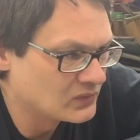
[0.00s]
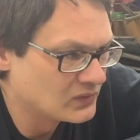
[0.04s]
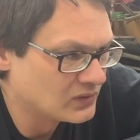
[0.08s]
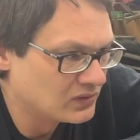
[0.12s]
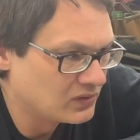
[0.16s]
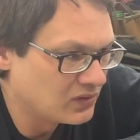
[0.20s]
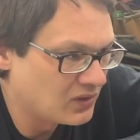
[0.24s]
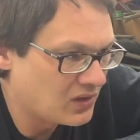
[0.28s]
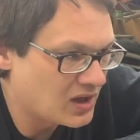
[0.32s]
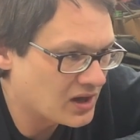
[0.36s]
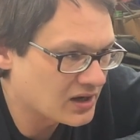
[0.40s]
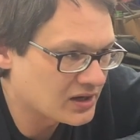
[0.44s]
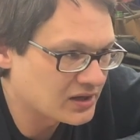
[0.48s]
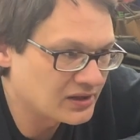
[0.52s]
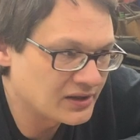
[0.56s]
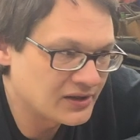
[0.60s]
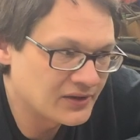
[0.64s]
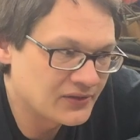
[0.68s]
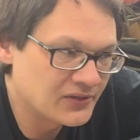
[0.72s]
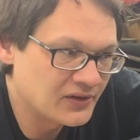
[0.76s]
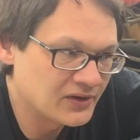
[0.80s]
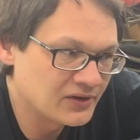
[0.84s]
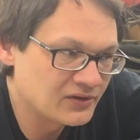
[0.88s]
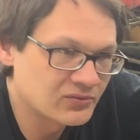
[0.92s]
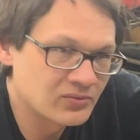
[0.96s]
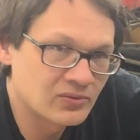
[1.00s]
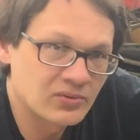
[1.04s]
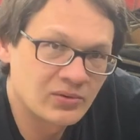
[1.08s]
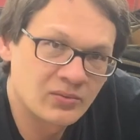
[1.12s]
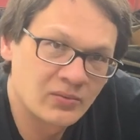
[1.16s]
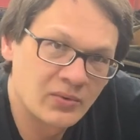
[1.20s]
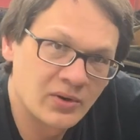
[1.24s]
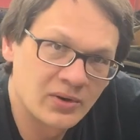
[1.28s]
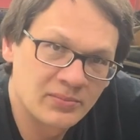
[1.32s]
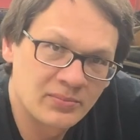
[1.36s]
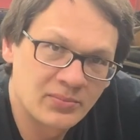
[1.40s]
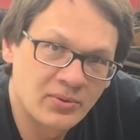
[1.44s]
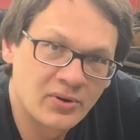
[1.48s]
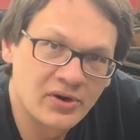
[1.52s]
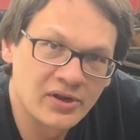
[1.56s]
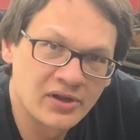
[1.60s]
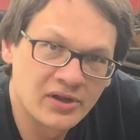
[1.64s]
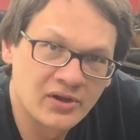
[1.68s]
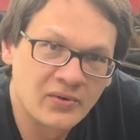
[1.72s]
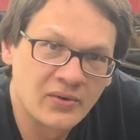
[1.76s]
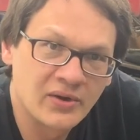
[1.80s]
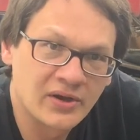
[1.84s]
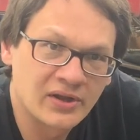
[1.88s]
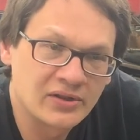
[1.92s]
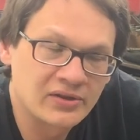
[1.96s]
Luckily, things went pretty
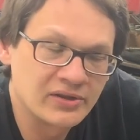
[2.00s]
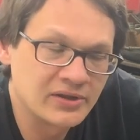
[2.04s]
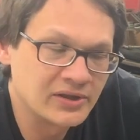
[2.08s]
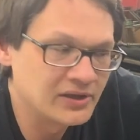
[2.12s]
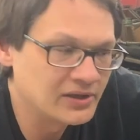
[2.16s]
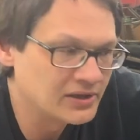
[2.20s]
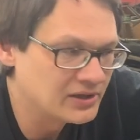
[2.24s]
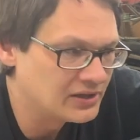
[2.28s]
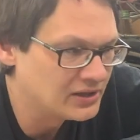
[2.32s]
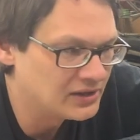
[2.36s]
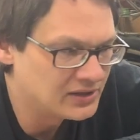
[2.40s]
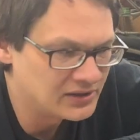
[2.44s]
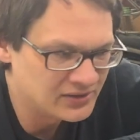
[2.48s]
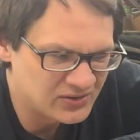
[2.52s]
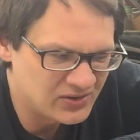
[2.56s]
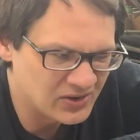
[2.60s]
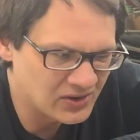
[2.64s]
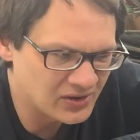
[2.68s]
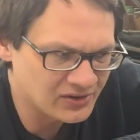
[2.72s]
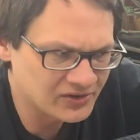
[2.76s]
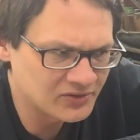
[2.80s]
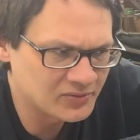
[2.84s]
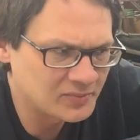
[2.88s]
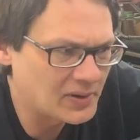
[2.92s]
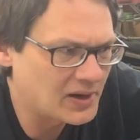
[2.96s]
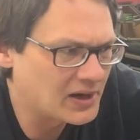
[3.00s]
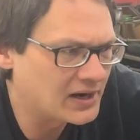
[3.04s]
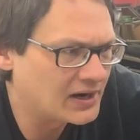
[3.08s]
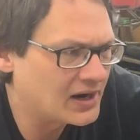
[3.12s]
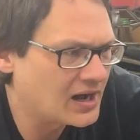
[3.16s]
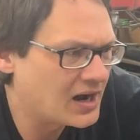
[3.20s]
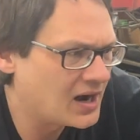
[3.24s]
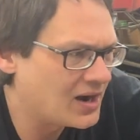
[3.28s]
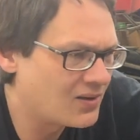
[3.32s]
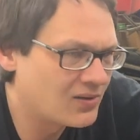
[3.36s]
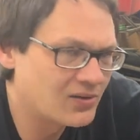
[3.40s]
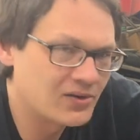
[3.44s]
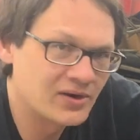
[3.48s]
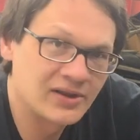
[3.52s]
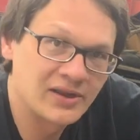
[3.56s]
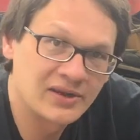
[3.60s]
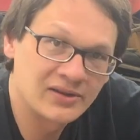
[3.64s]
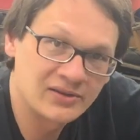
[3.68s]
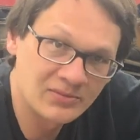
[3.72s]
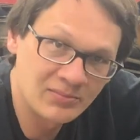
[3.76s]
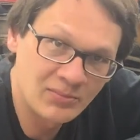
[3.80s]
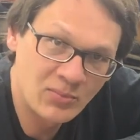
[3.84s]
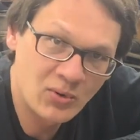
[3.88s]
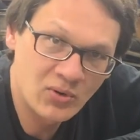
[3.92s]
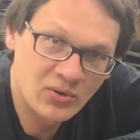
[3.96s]
quickly. Took us about an hour to
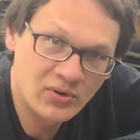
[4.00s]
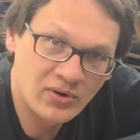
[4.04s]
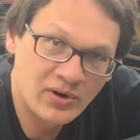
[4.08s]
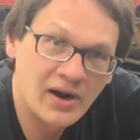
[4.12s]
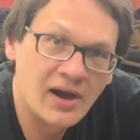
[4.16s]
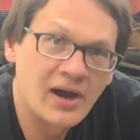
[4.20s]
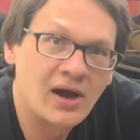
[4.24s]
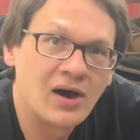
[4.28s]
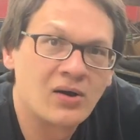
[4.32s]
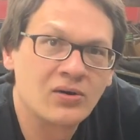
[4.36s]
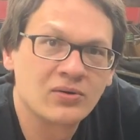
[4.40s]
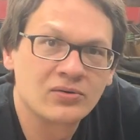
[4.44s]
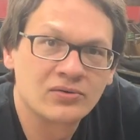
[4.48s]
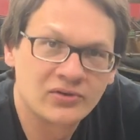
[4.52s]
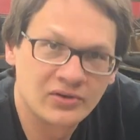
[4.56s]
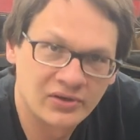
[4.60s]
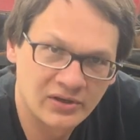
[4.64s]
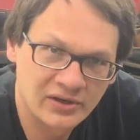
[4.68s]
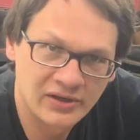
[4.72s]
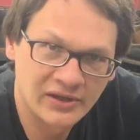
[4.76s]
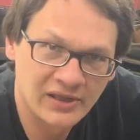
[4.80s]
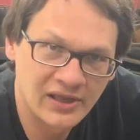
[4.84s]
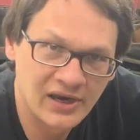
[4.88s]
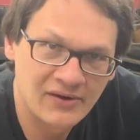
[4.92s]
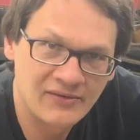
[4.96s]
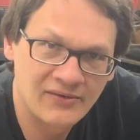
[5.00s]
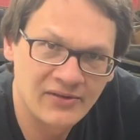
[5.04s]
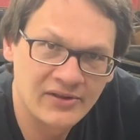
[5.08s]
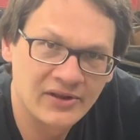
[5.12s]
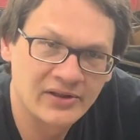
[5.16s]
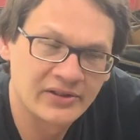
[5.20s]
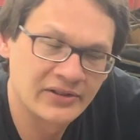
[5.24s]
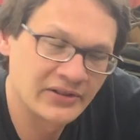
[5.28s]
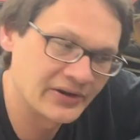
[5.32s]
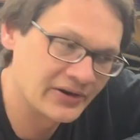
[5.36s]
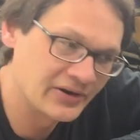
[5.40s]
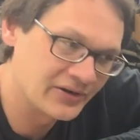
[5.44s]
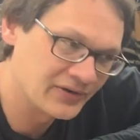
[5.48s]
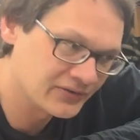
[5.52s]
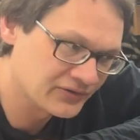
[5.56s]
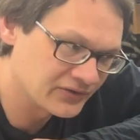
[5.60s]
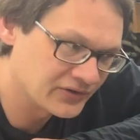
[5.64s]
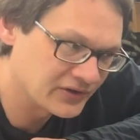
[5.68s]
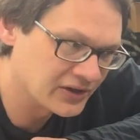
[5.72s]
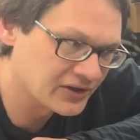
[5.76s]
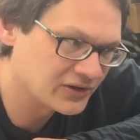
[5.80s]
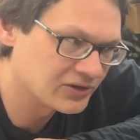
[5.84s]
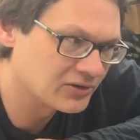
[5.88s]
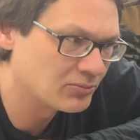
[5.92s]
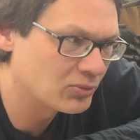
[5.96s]
get the motor out, get everything clearanced,
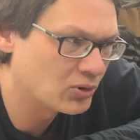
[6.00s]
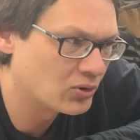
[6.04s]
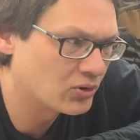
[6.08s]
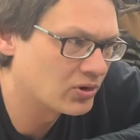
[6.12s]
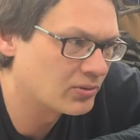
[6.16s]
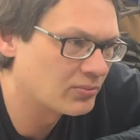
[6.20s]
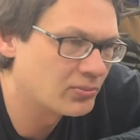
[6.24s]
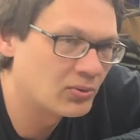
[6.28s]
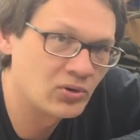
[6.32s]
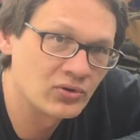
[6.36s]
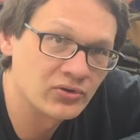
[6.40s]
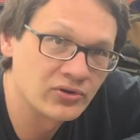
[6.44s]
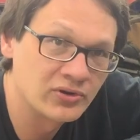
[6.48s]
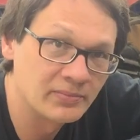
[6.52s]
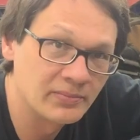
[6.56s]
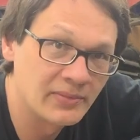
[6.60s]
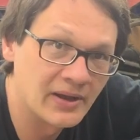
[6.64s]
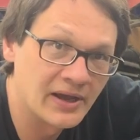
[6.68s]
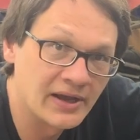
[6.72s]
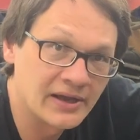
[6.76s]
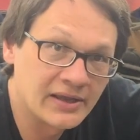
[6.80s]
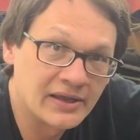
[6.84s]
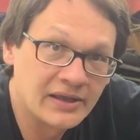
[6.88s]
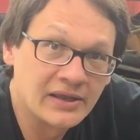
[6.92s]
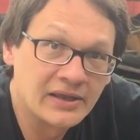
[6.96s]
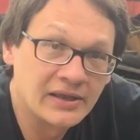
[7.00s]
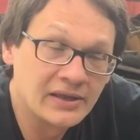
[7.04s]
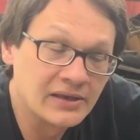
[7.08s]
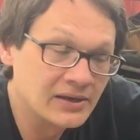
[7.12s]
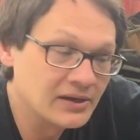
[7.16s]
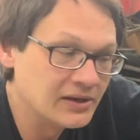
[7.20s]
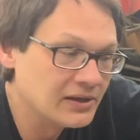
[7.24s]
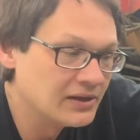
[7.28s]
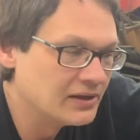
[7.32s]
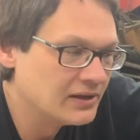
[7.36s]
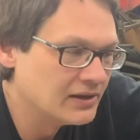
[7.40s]
and get the motor bolted back in.